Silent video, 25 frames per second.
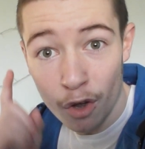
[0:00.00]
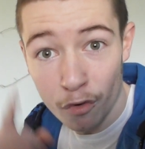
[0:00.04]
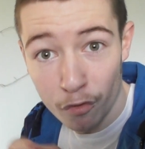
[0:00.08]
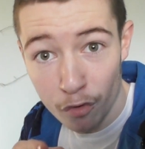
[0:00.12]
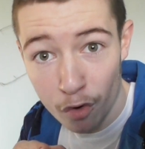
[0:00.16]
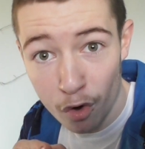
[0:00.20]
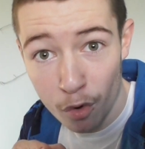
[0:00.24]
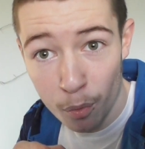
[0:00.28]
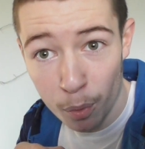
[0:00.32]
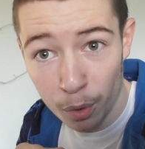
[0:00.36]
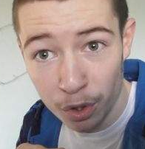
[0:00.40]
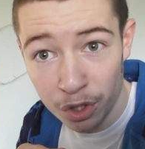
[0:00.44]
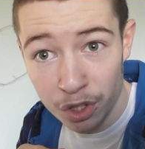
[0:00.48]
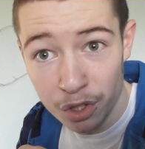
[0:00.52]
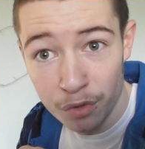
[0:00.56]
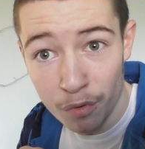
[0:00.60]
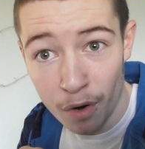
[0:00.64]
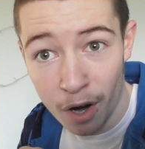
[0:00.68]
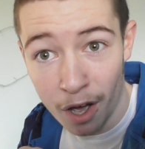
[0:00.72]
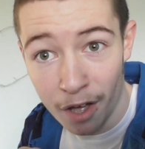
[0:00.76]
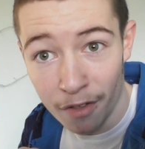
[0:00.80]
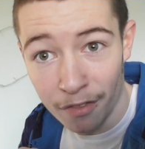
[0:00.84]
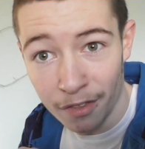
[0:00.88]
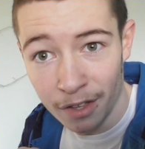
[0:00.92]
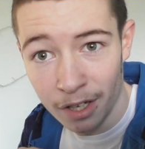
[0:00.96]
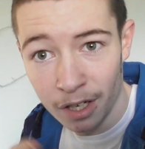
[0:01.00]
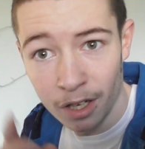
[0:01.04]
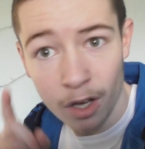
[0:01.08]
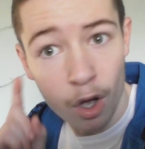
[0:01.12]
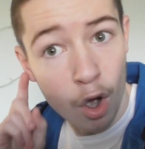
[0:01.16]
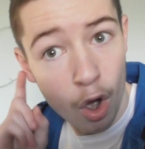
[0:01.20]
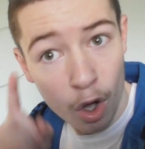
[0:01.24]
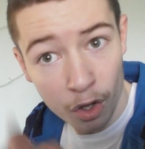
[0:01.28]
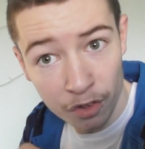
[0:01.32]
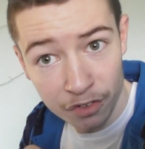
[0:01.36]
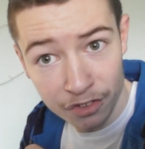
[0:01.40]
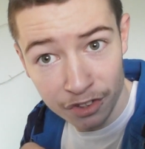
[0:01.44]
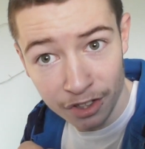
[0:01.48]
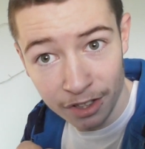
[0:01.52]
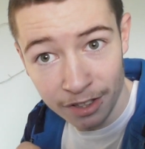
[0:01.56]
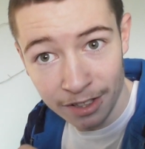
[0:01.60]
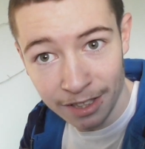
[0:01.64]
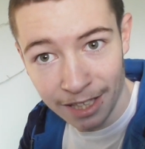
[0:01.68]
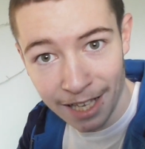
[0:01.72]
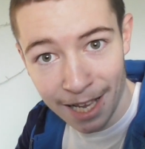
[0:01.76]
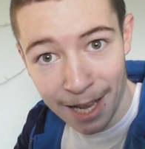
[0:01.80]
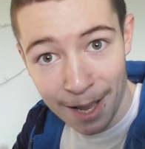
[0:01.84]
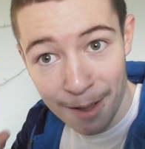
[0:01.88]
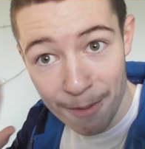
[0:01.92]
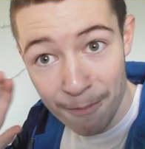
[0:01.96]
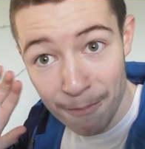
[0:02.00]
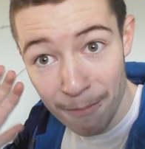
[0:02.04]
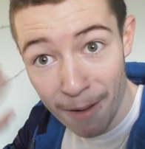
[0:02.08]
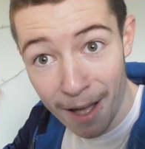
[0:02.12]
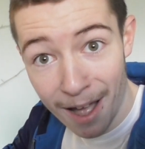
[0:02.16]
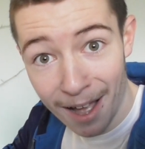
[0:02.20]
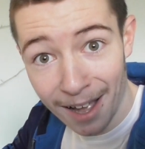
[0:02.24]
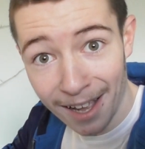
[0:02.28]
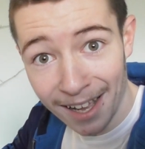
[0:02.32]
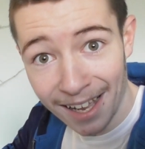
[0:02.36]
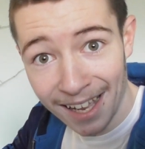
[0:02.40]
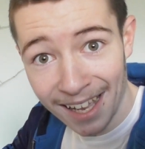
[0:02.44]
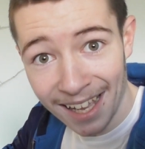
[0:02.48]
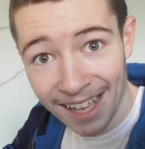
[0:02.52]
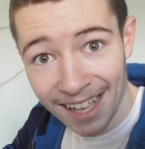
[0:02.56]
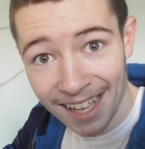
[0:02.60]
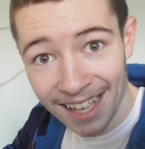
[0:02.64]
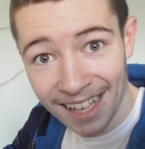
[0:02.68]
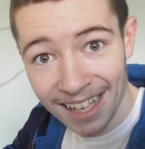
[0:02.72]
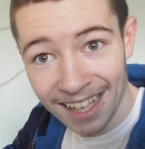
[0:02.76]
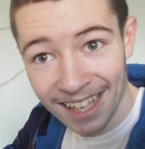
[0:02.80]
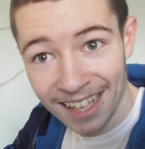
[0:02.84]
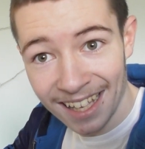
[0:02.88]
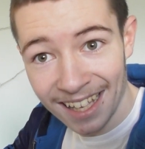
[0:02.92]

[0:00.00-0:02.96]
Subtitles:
for a Would You Rather on Sunday. Bye.